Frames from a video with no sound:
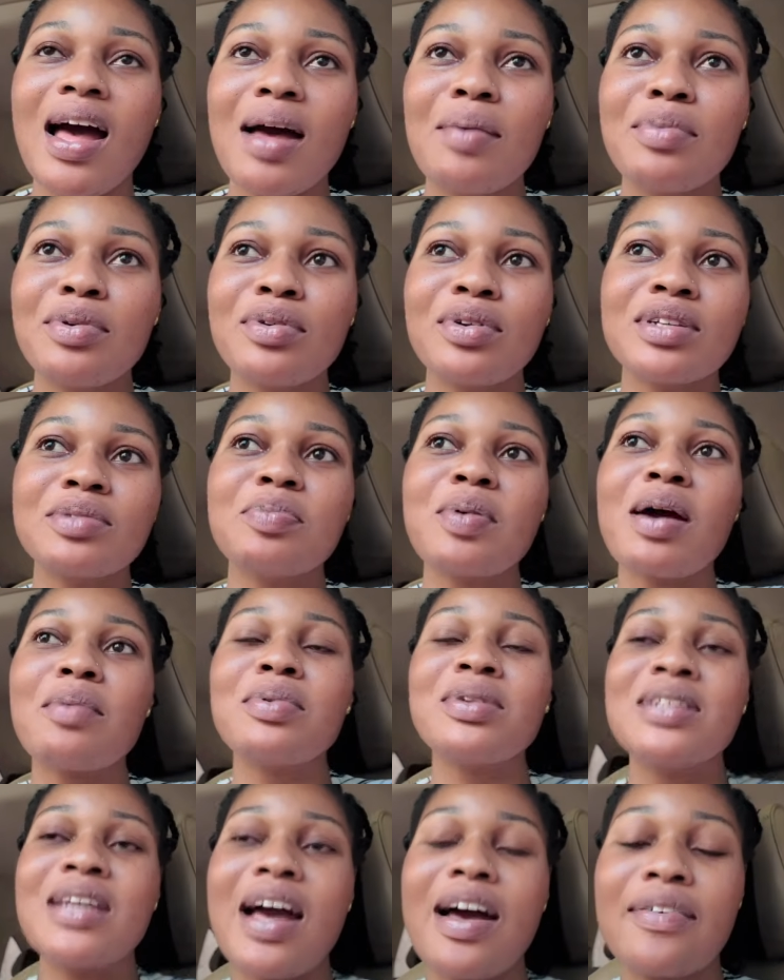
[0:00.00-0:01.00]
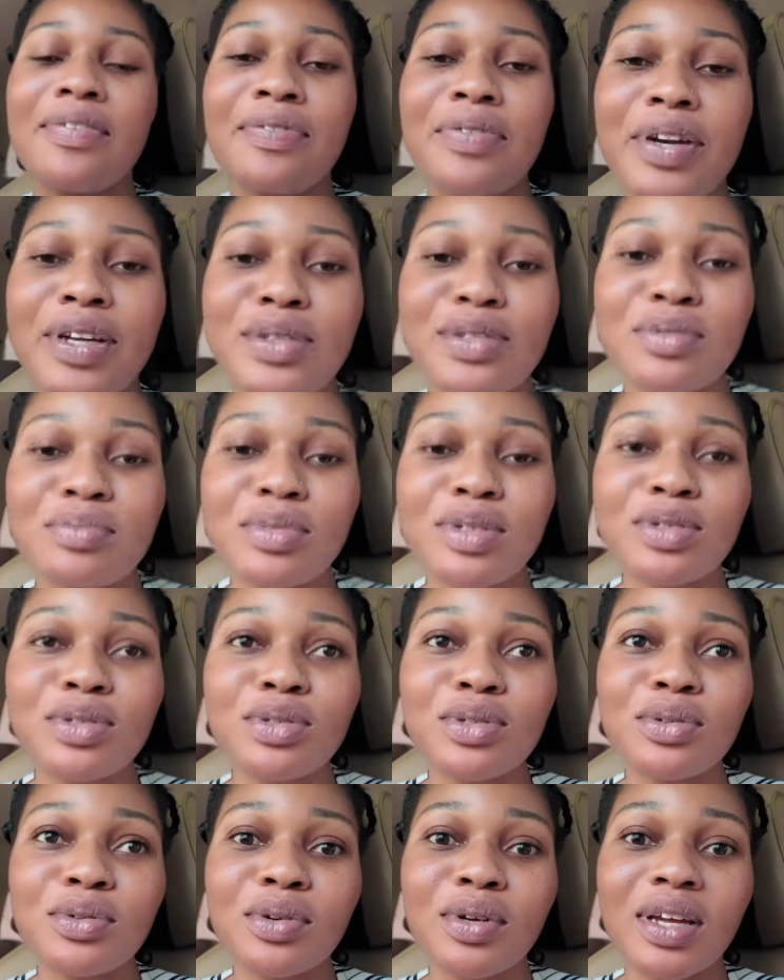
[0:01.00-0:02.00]
because probably they are afraid to
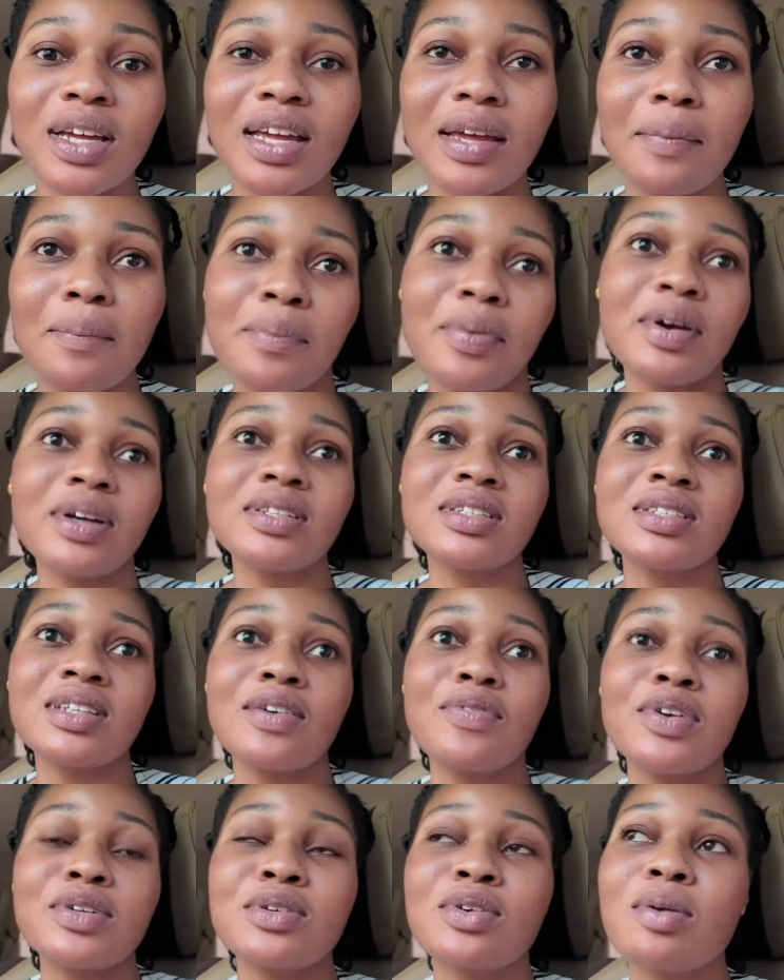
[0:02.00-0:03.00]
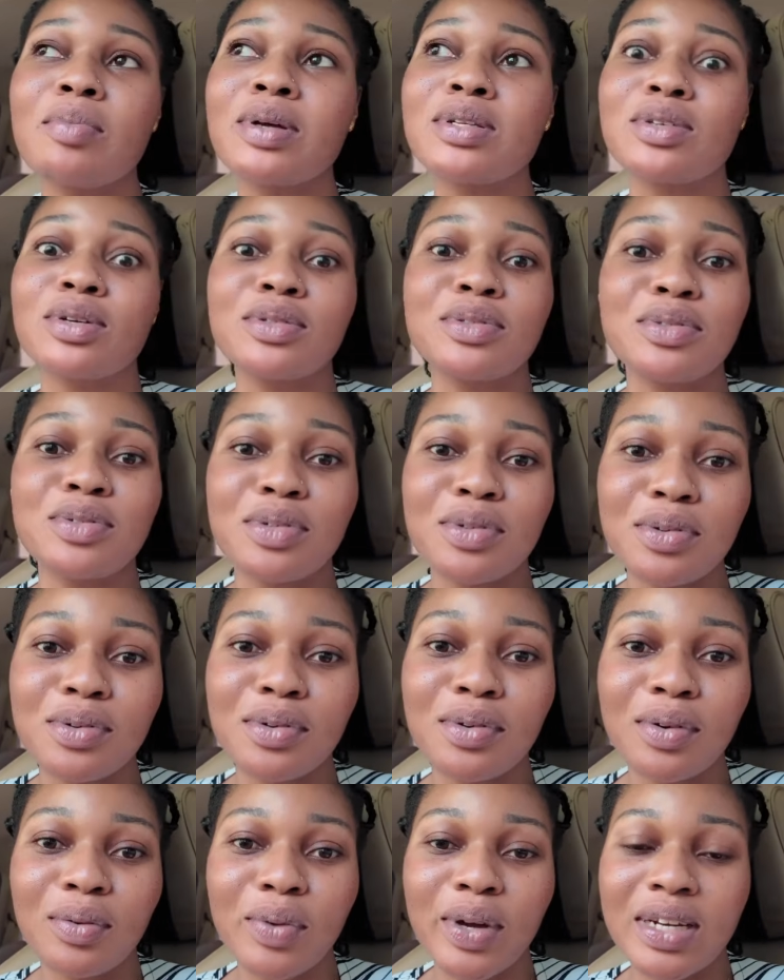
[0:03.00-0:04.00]
meet you in person. They're afraid to come and talk to
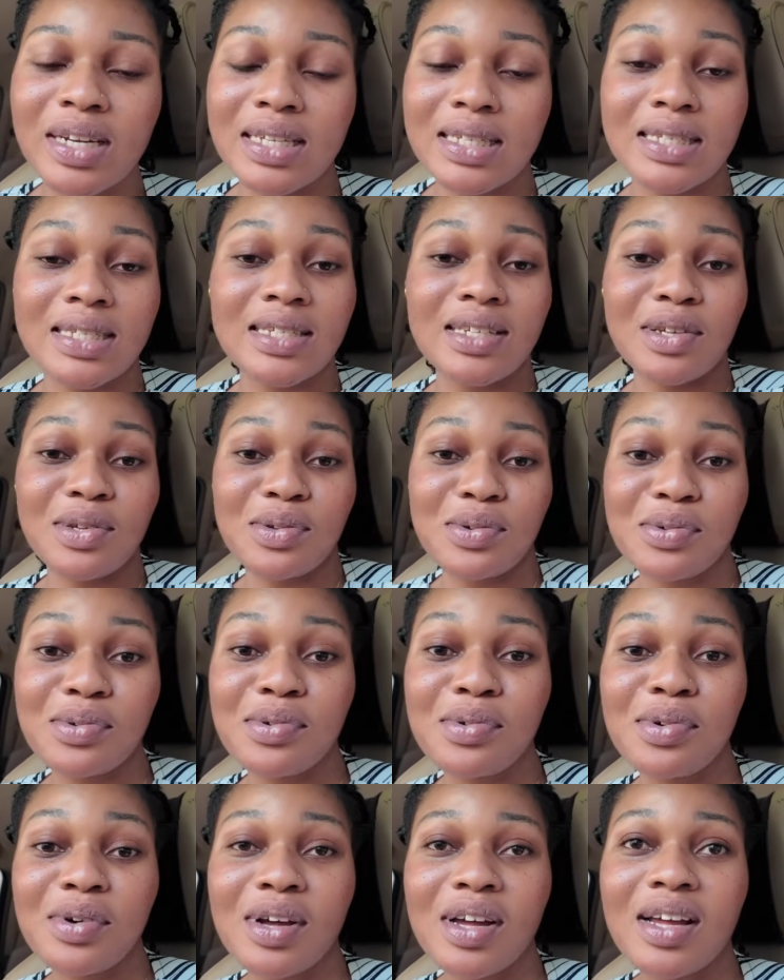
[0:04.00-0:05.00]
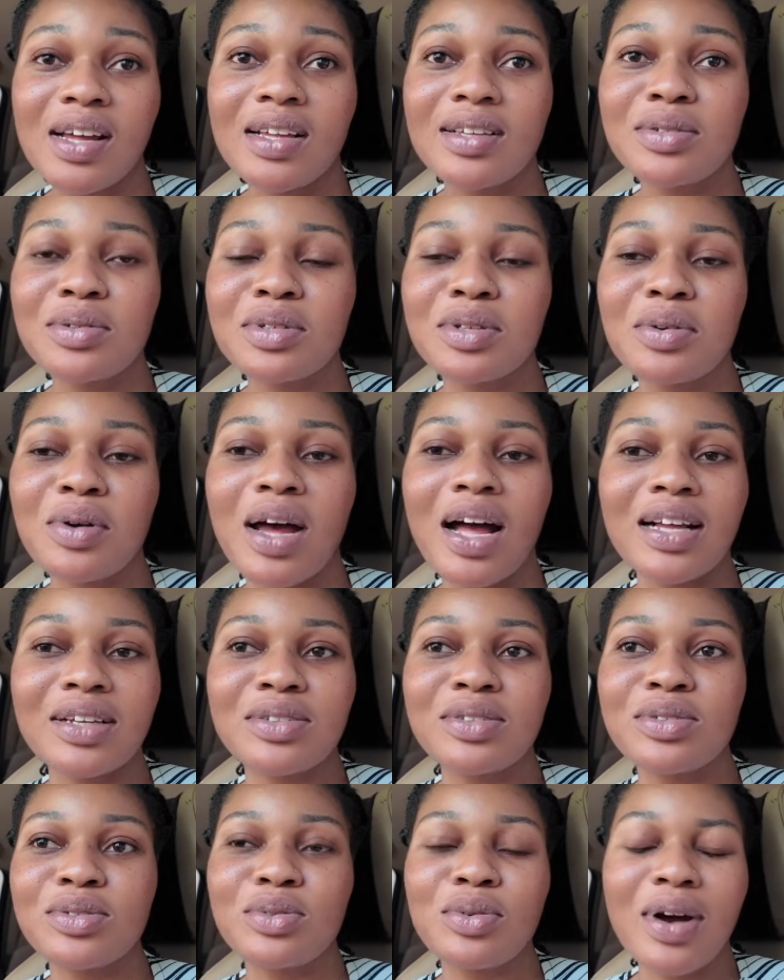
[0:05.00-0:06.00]
you when they see you. So they'll
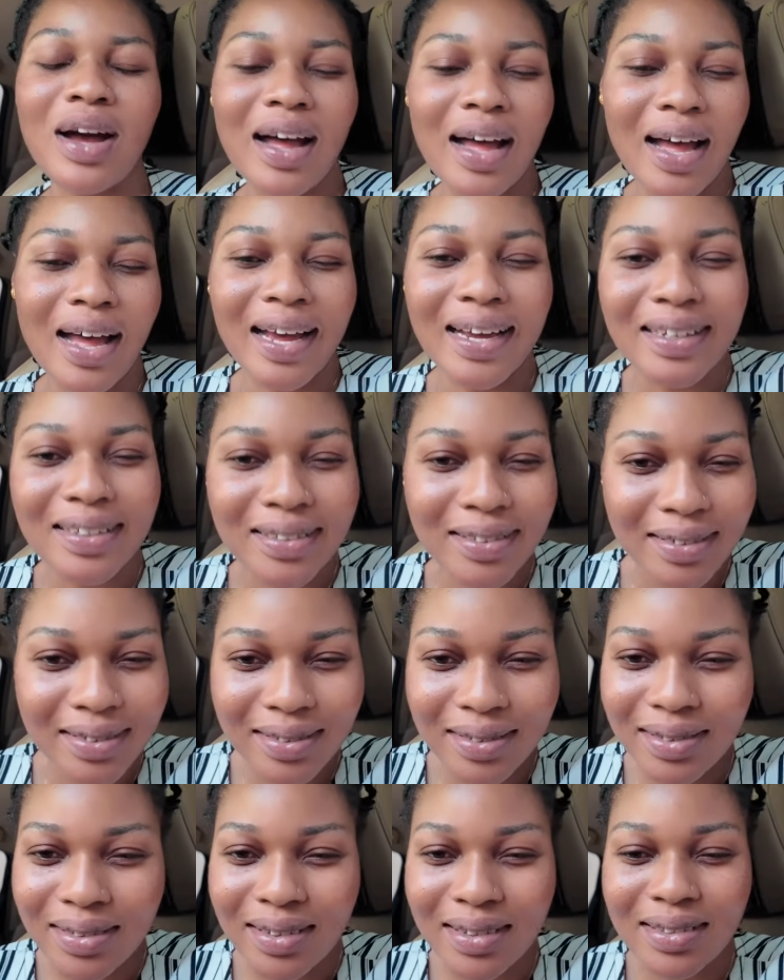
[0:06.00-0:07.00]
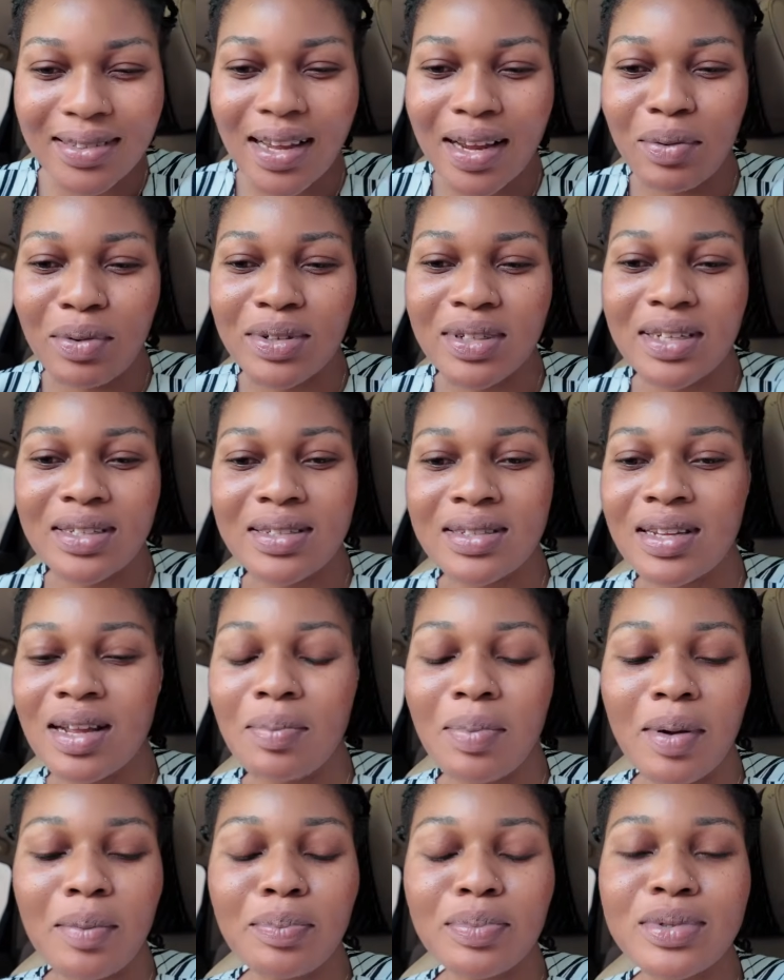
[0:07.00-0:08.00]
go and hide inside one dating
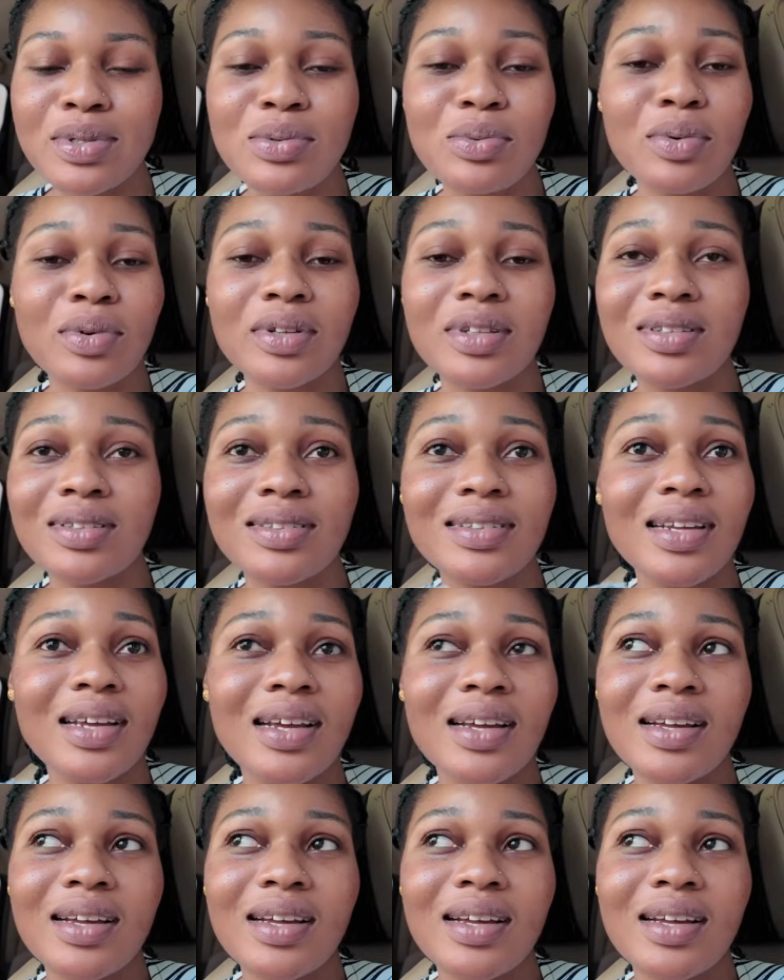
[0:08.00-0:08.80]
app and put one,